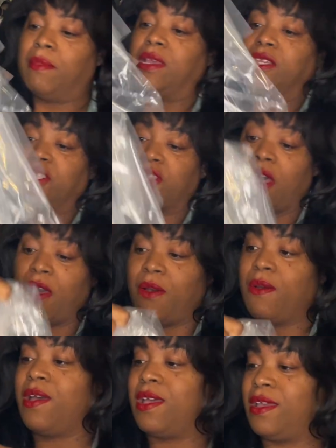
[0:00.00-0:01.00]

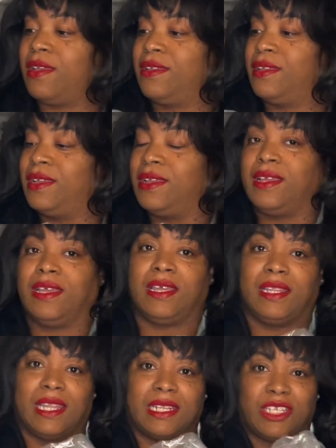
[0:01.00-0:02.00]
So
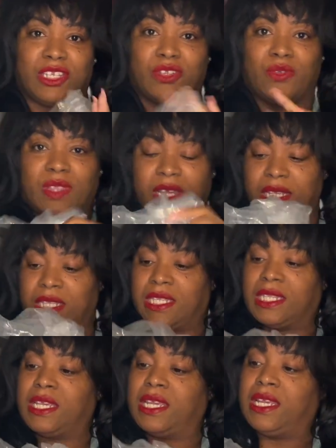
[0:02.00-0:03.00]
let's do
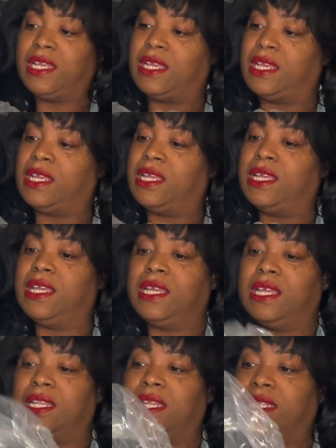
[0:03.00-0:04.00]
this.
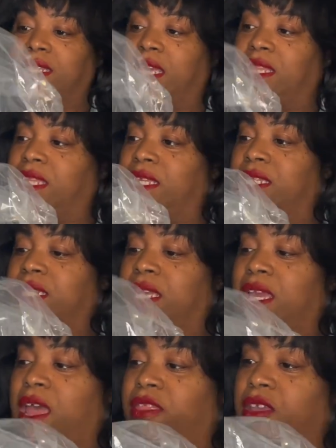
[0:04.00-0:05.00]
Let's get this
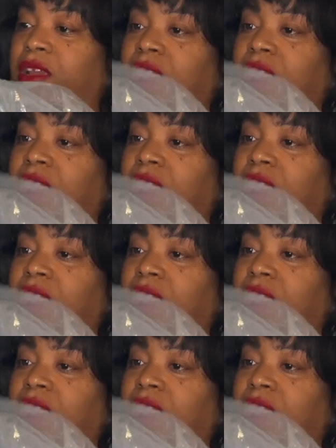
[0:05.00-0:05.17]
together.